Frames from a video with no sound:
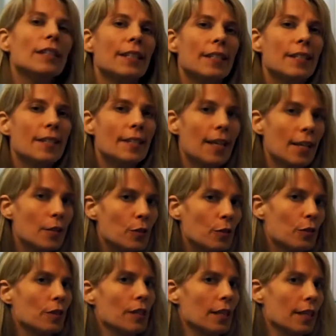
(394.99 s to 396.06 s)

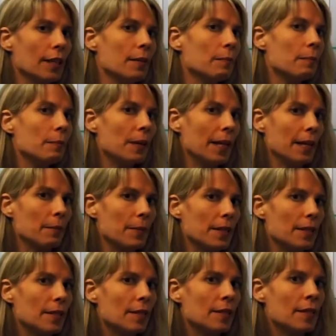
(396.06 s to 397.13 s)
accessory
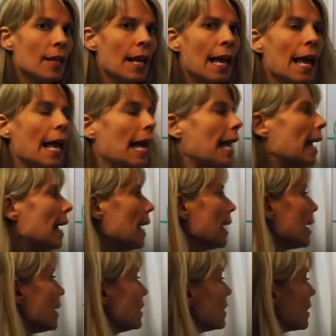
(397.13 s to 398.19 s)
pigments.
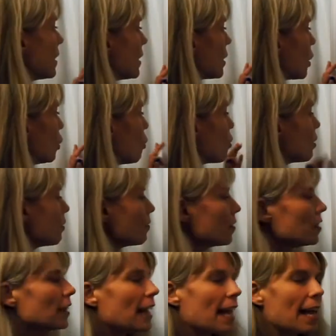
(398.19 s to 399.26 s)
And it's
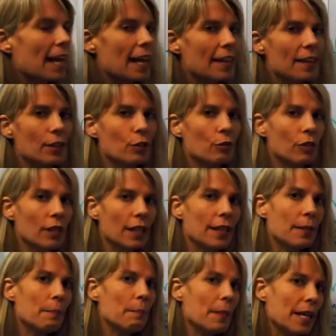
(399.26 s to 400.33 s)
chlorophyll A that's really
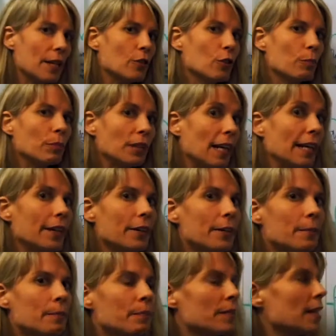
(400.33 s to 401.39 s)
the major
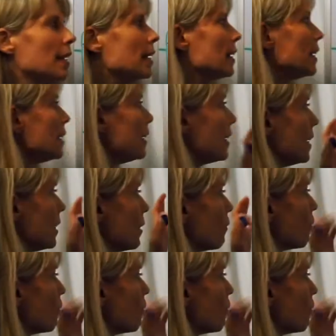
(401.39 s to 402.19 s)
player in the